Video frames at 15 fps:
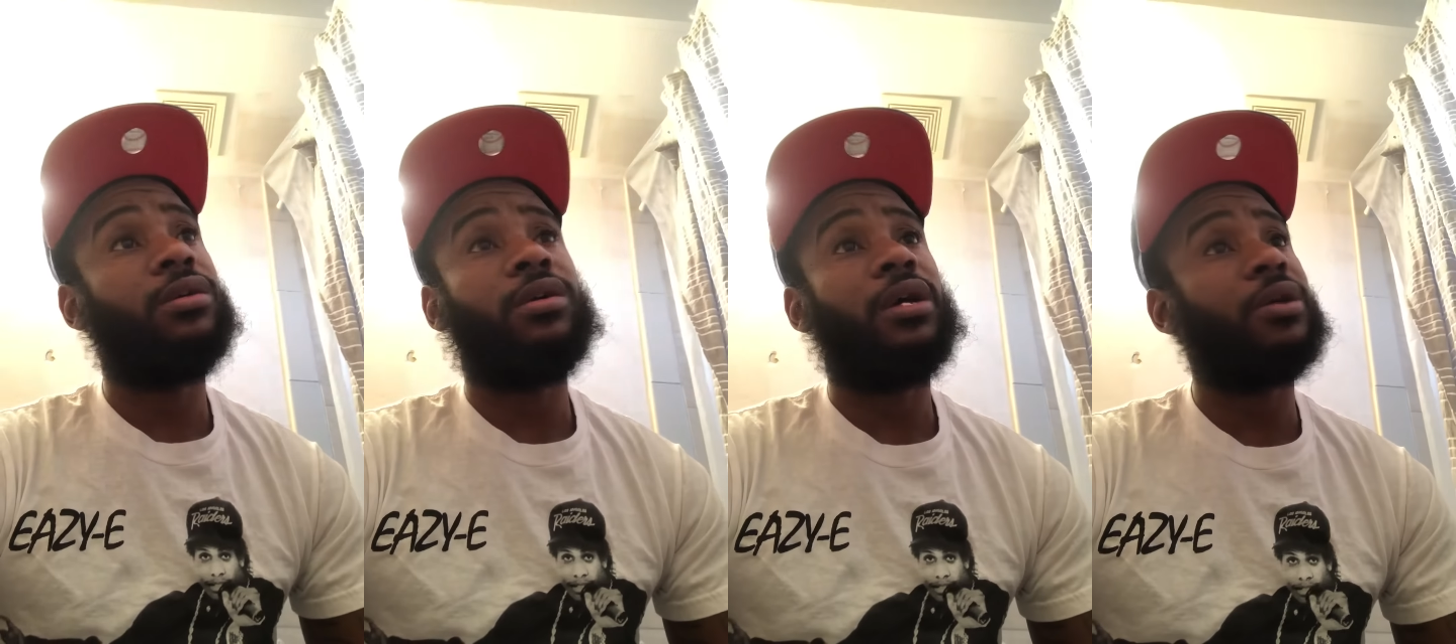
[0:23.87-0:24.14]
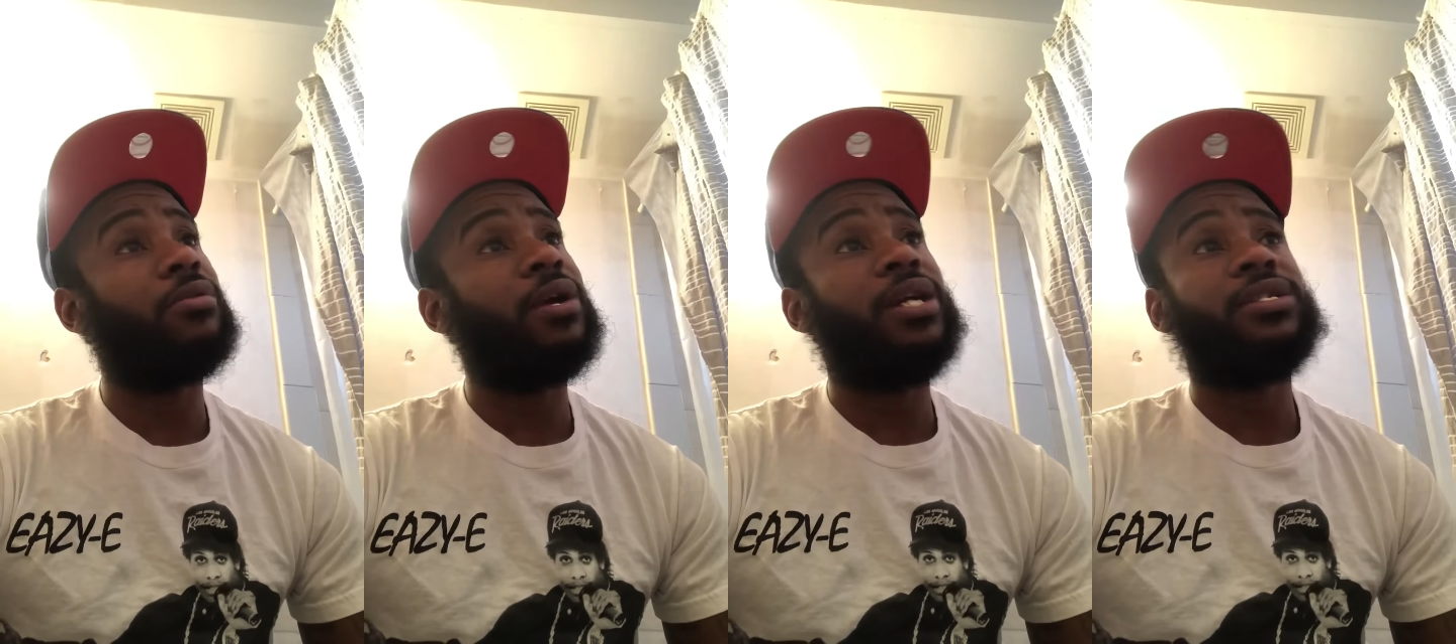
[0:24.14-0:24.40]
I
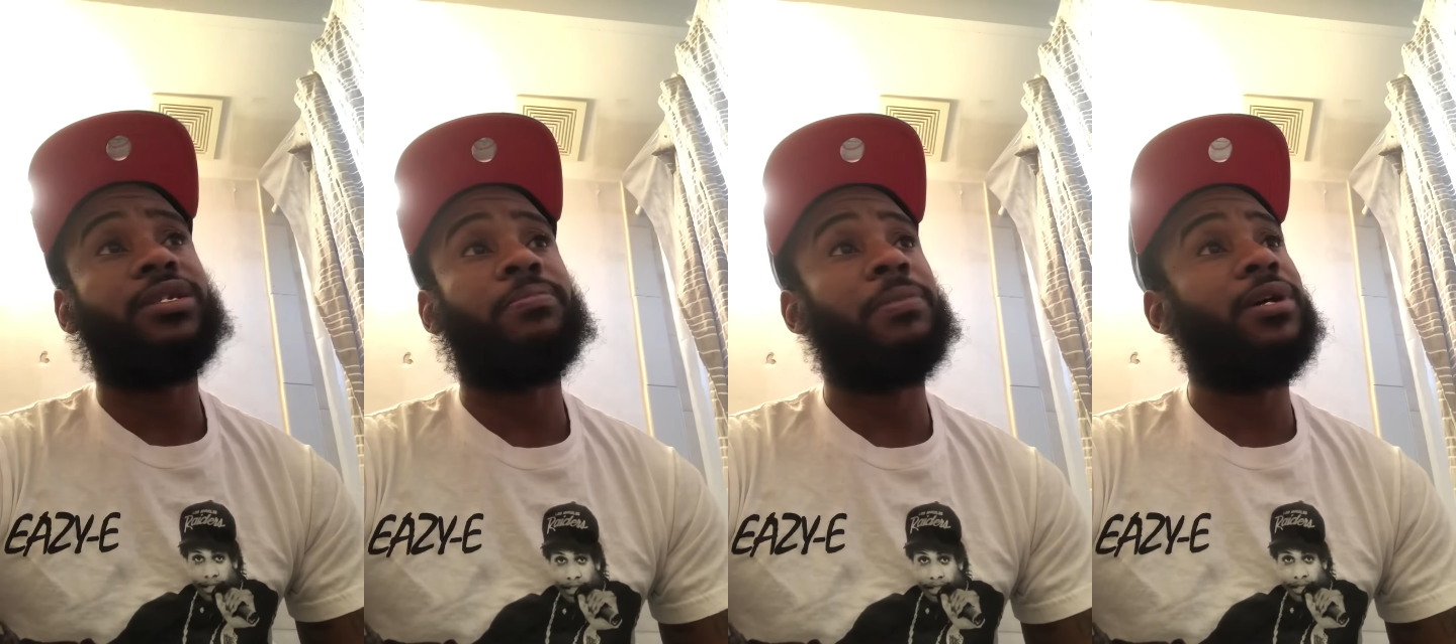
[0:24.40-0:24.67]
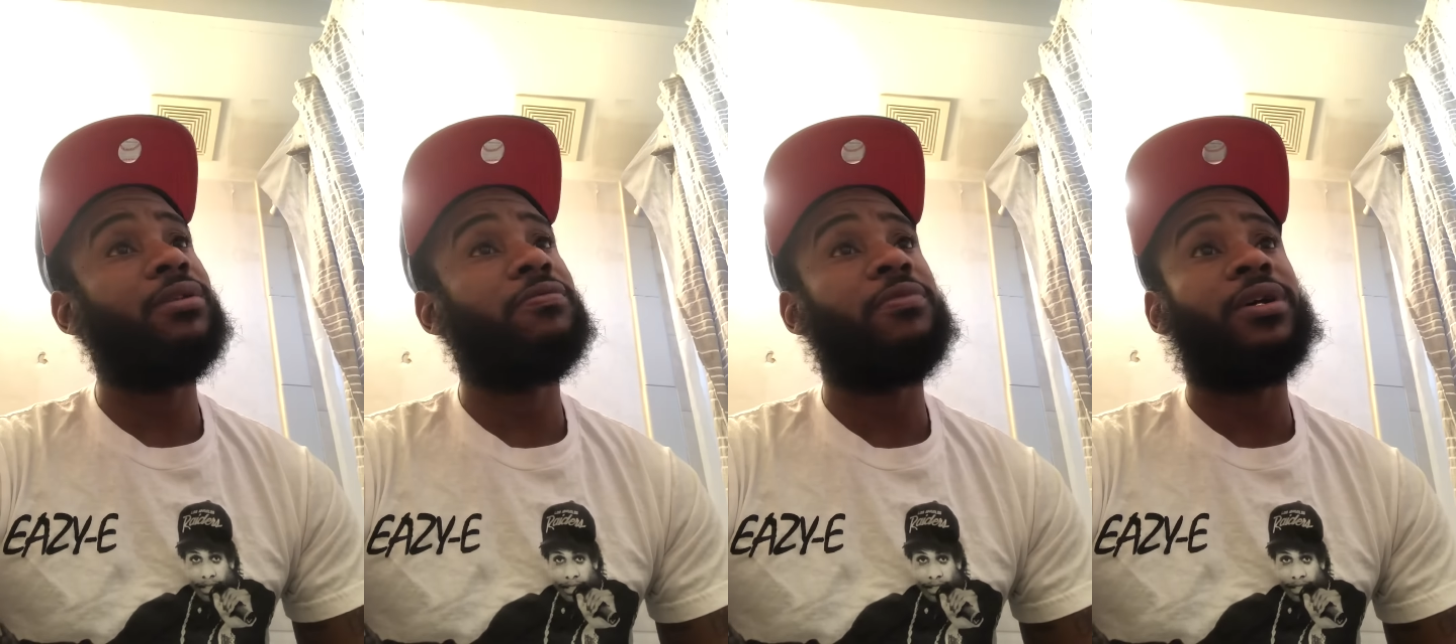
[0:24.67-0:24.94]
crashed the
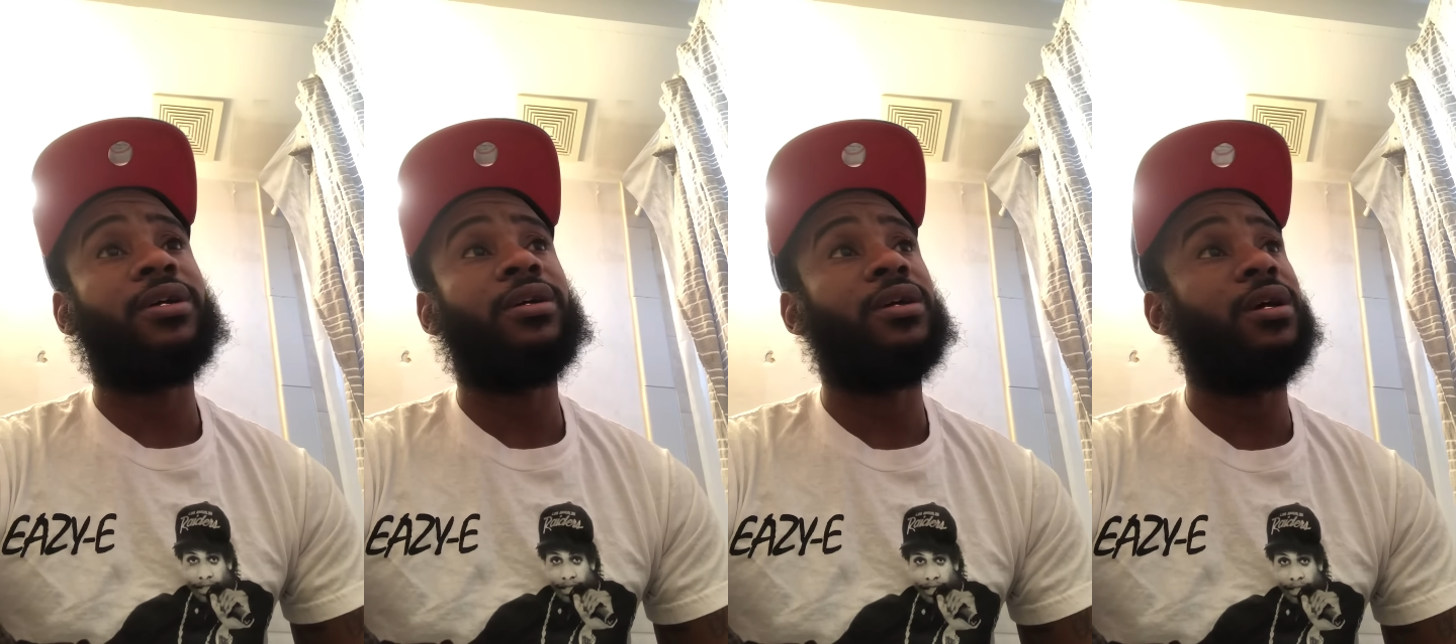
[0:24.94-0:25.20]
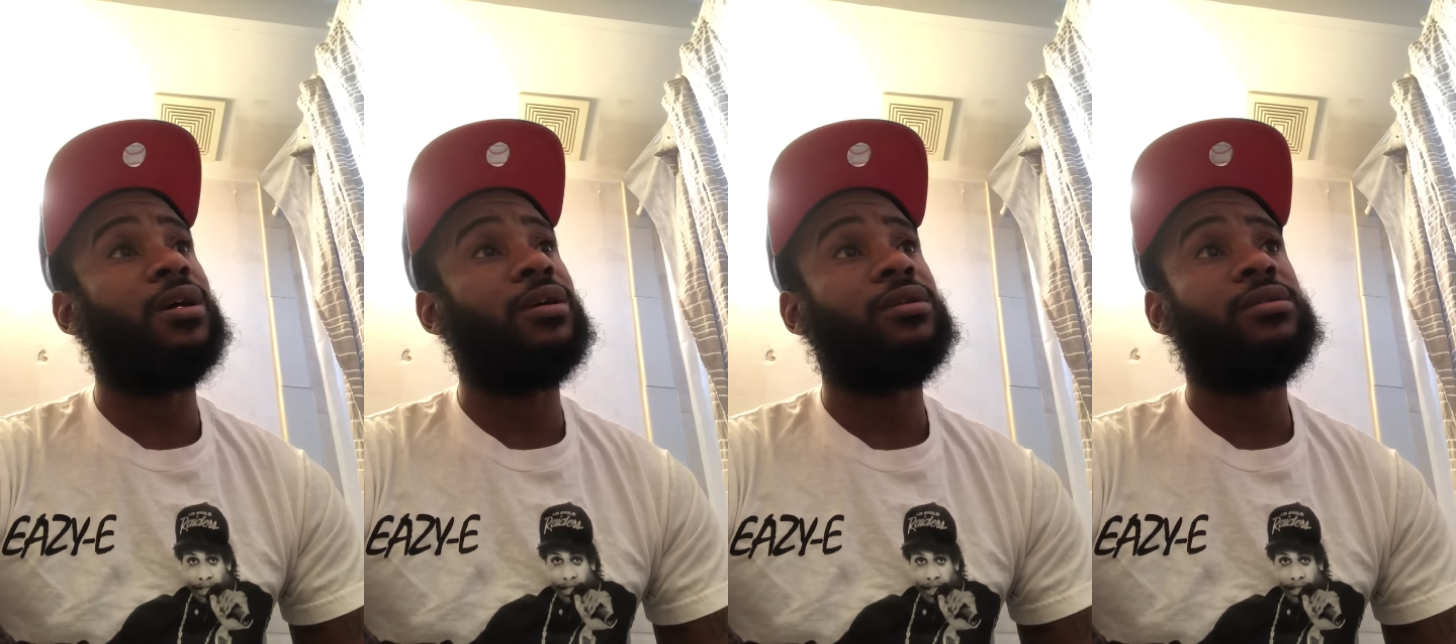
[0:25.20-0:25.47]
motherfucking
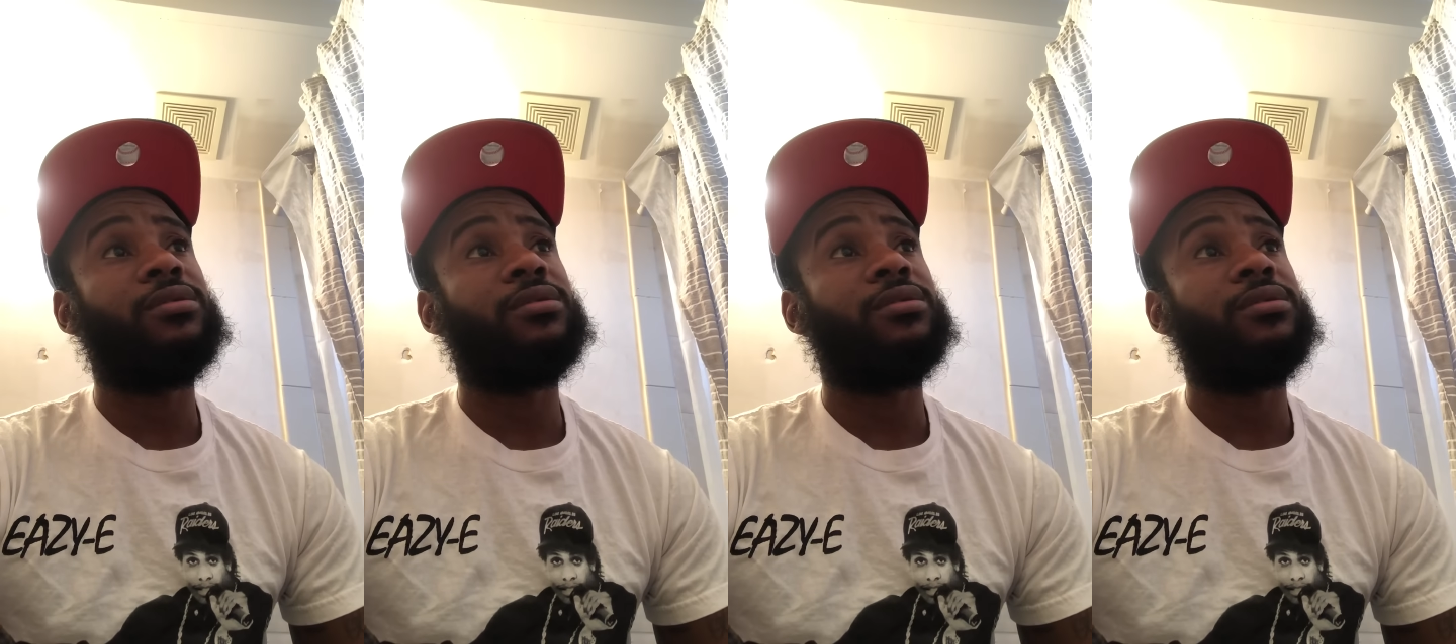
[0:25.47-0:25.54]
car.